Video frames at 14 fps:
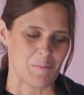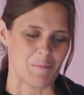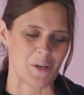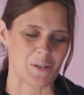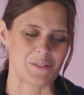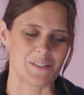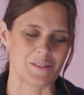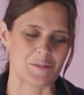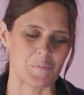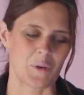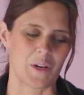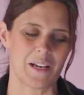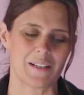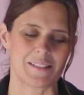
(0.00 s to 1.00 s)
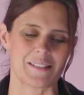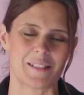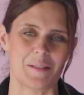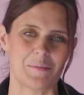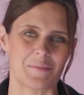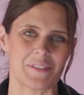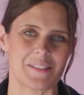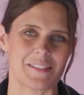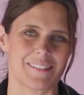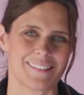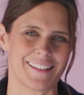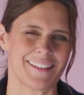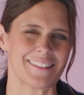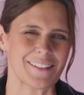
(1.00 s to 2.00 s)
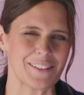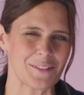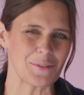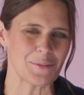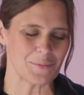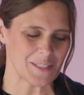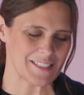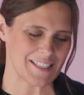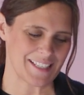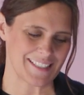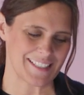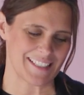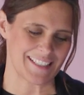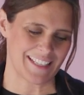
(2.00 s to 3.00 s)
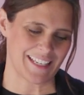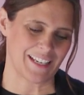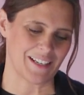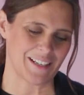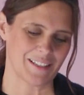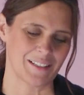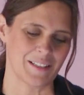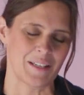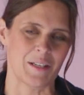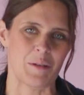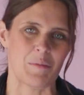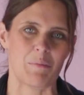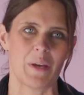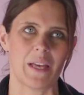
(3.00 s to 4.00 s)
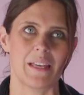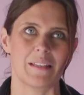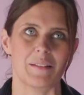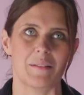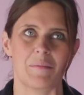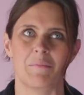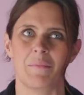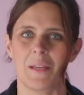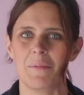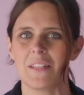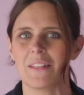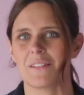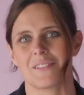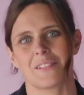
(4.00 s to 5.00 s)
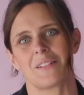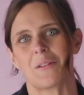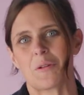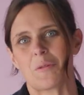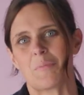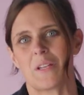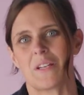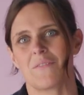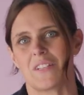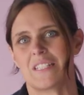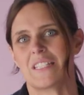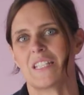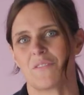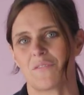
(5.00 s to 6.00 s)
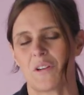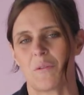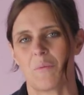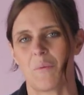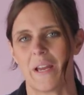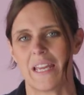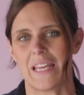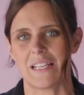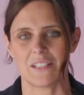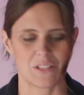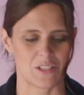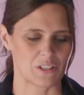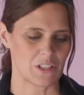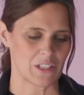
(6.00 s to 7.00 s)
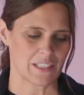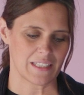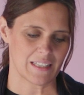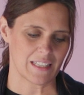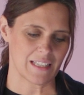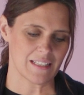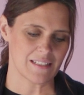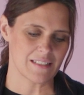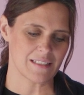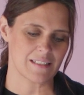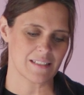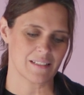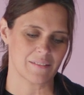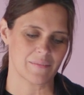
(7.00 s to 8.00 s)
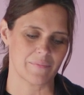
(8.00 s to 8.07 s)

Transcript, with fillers: Moses' prayer seems a little redundant here, but maybe there's a little bit of a different way to look at this.